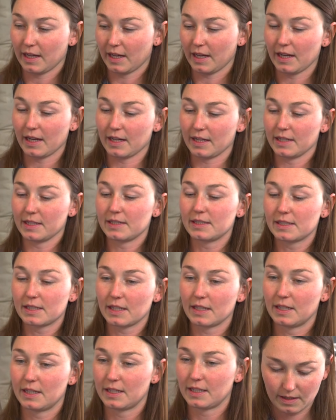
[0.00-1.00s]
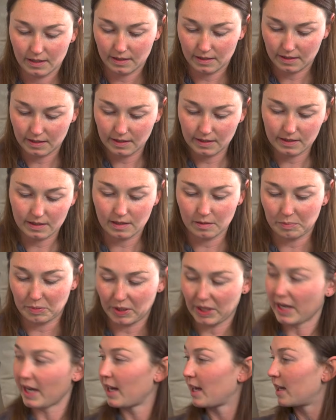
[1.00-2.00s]
And this is the
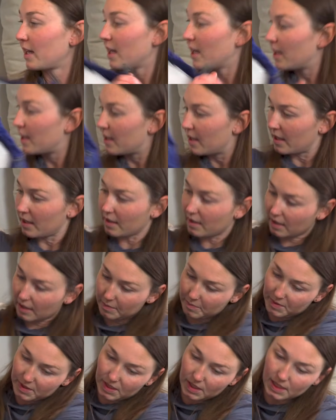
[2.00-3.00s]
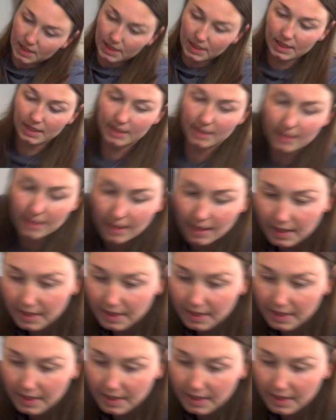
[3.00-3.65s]
brain that clips on.